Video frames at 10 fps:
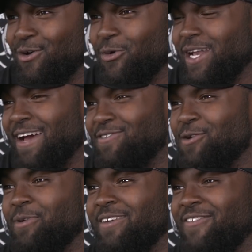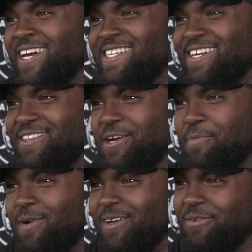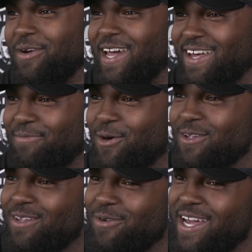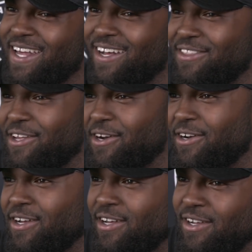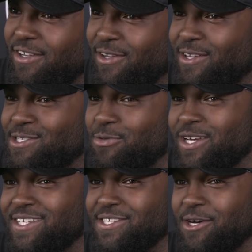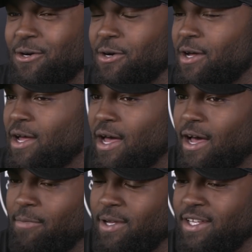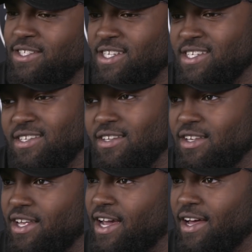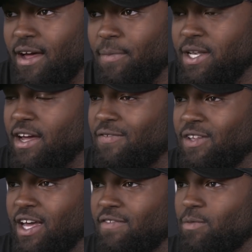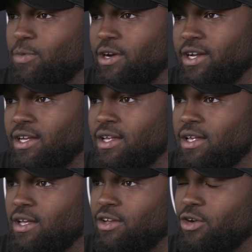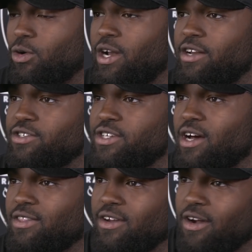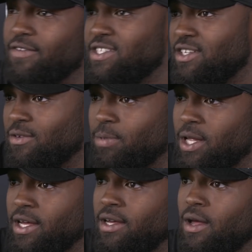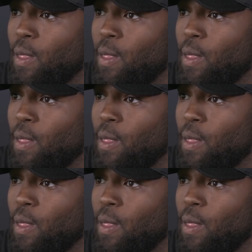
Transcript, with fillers: we didn't have too many fans out there, but we had more than we had out there, you know, this week. So, I mean, just, yeah, I mean, definitely you have to bring your own energy out there every single play.